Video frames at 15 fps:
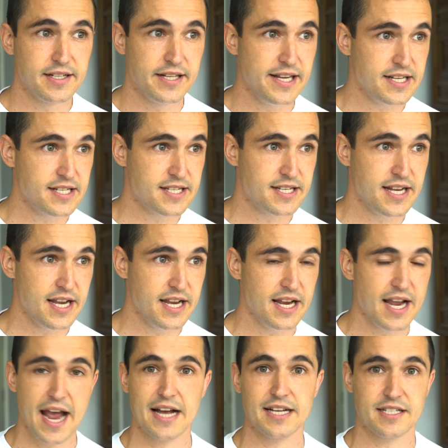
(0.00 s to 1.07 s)

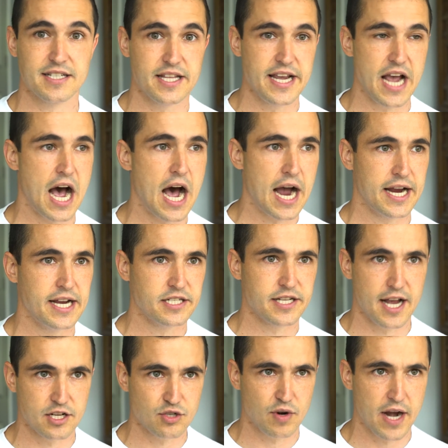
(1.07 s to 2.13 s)
DC has the highest
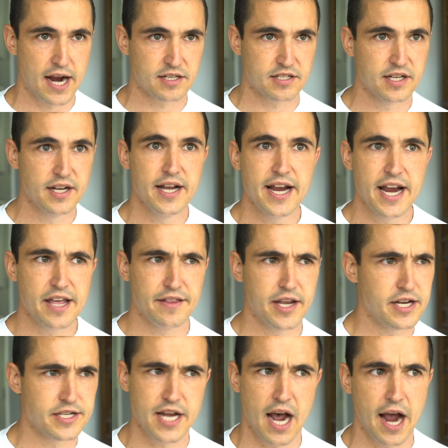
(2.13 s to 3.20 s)
SRECs in
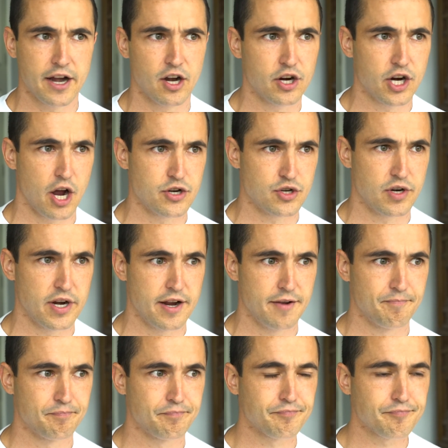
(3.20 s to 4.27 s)
the entire country.
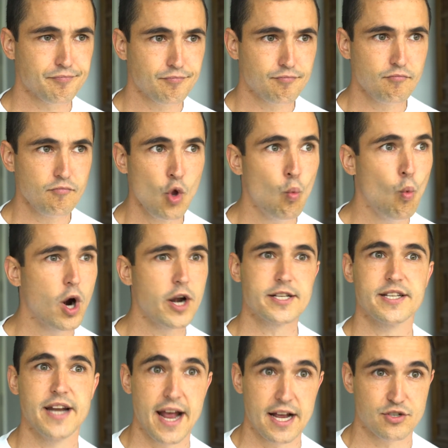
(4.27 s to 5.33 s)
What
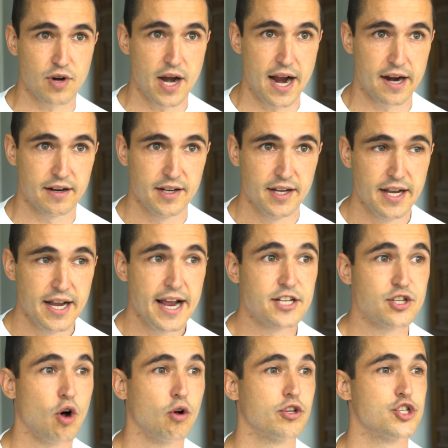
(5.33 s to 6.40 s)
is an SREC?
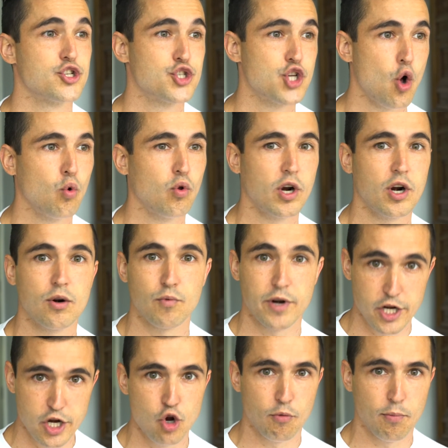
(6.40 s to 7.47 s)
It's called a Solar
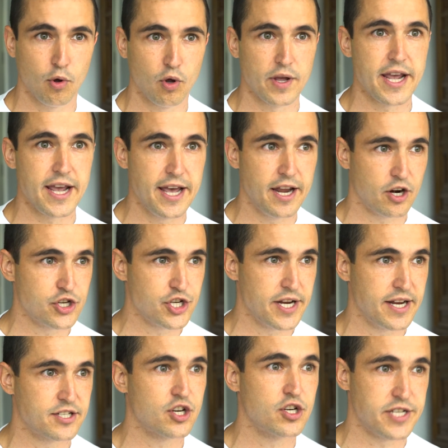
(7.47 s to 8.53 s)
Renewable
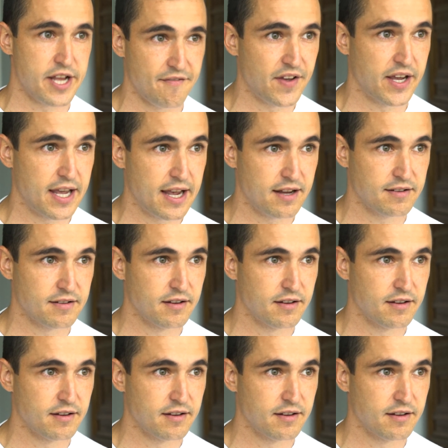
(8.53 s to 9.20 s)
Energy Certificate.